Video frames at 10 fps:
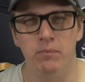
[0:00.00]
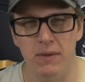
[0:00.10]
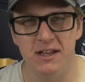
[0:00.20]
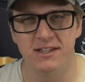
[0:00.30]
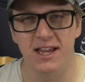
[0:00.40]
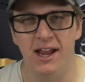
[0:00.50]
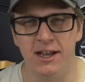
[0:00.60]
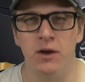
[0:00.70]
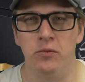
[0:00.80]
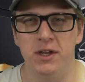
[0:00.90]
inside
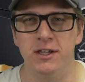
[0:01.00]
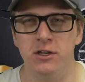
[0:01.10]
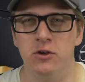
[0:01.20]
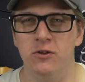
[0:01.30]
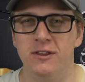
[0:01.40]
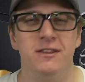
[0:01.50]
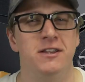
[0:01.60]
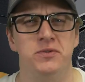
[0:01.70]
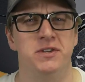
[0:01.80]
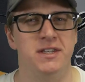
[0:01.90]
I really knew that
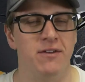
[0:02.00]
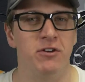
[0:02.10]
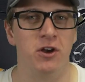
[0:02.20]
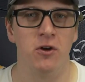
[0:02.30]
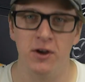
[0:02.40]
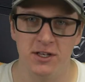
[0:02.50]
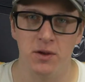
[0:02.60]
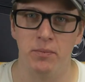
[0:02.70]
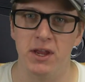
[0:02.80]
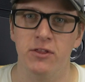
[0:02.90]
this was never going
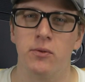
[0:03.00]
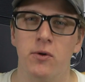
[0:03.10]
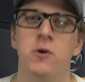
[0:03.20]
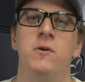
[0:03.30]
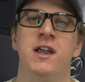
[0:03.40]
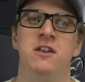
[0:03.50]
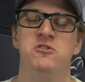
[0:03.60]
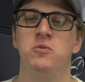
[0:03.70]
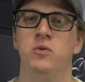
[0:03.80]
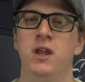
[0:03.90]
to be the rotary
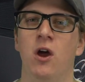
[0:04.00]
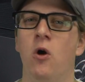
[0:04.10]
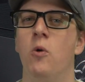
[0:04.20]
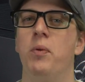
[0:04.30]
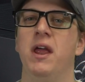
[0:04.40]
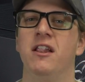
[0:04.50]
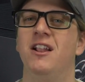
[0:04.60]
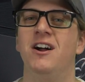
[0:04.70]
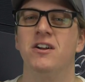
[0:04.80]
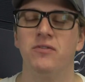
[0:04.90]
engine we hope and
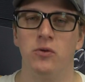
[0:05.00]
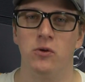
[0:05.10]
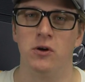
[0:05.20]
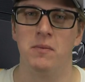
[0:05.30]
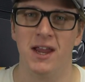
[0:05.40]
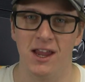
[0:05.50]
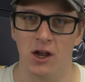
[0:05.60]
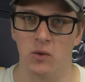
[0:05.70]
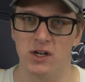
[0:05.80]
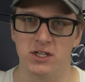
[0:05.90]
long for making
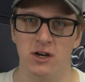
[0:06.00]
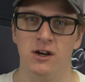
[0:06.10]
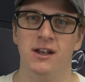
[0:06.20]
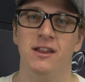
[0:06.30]
a return,